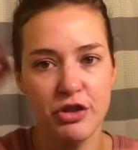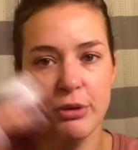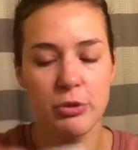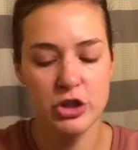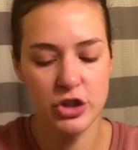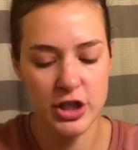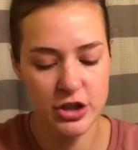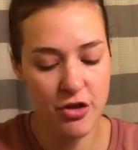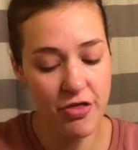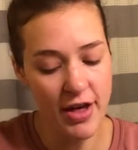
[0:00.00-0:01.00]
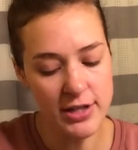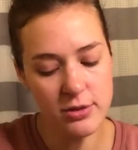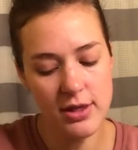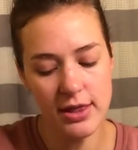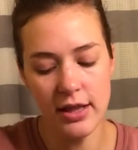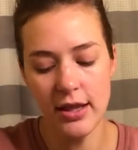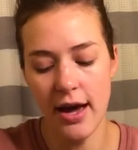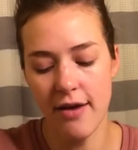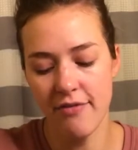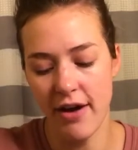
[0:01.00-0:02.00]
Free Moisturizer. That's one thing that
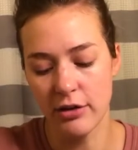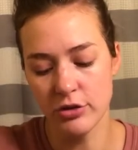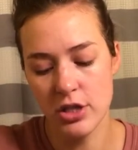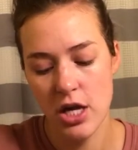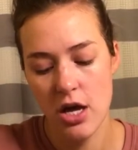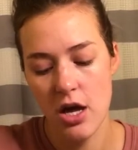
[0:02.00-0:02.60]
I have found.